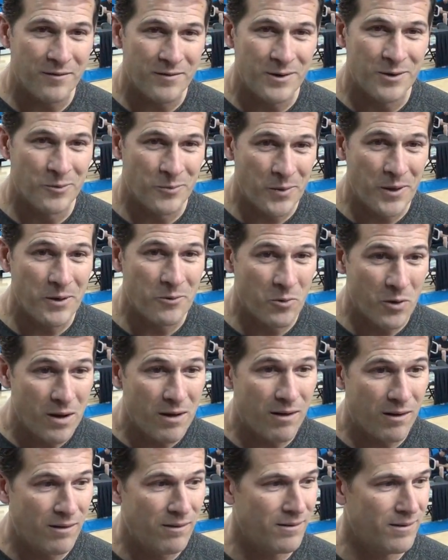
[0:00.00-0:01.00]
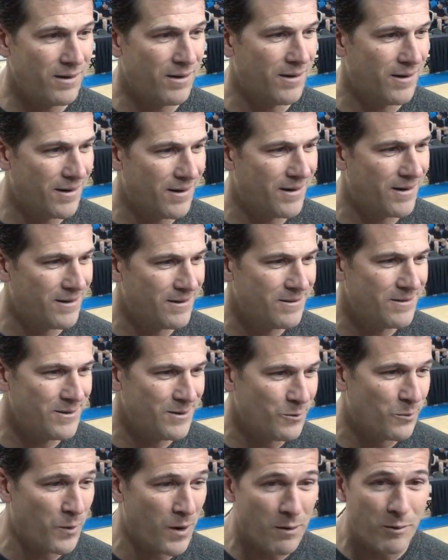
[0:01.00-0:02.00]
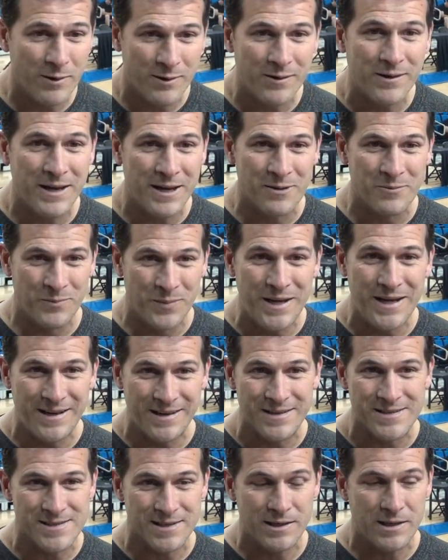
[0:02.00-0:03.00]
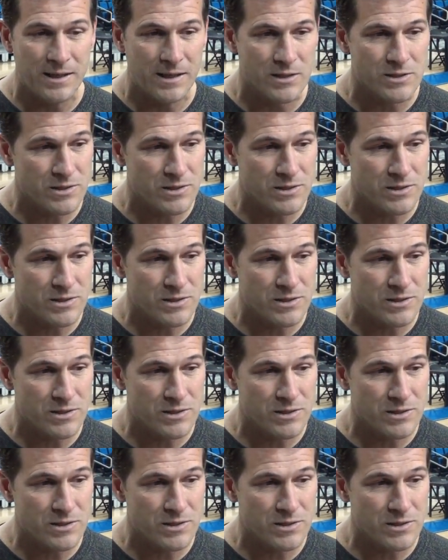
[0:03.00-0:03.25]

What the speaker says: If you don't play well, you're probably going to get beat in this league.